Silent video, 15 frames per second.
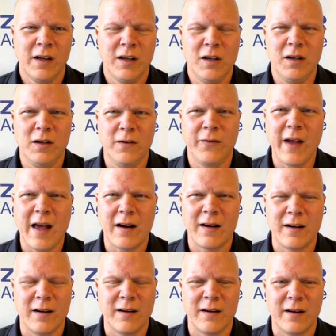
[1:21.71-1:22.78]
You've
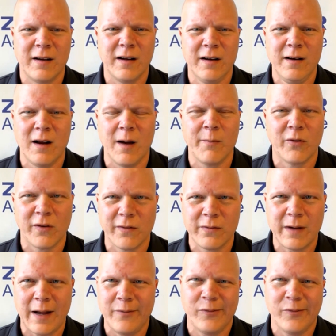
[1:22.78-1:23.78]
got a number,